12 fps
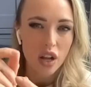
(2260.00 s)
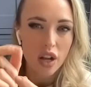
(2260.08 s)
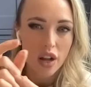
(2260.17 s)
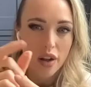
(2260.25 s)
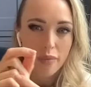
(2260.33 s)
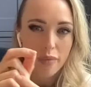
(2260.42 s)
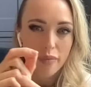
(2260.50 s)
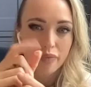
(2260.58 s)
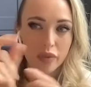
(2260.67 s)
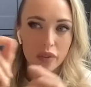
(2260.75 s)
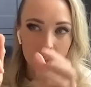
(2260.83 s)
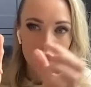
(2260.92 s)
um,
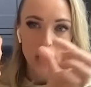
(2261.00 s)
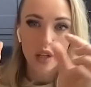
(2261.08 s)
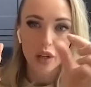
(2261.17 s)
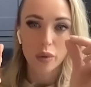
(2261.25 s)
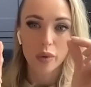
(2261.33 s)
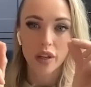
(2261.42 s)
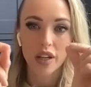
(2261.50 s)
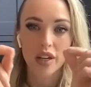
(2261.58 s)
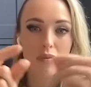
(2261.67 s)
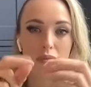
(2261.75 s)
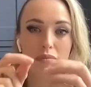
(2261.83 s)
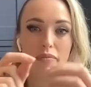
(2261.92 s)
you know,
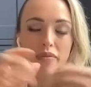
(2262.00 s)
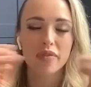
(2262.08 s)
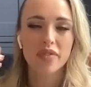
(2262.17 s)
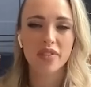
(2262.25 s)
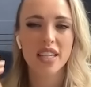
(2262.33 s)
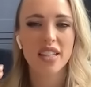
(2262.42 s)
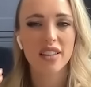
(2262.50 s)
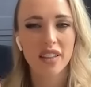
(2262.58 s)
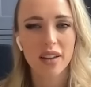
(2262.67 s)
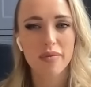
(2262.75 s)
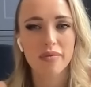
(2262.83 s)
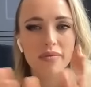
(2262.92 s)
um, fe-
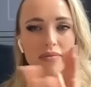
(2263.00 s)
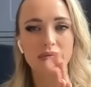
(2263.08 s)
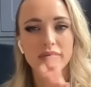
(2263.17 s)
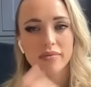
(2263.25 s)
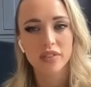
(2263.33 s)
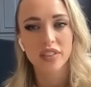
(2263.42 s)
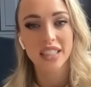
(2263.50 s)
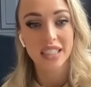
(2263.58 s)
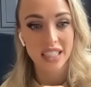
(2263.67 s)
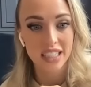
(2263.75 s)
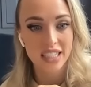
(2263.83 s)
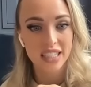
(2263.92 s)
um,
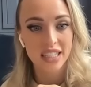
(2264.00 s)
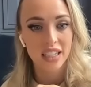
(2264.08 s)
fetuses.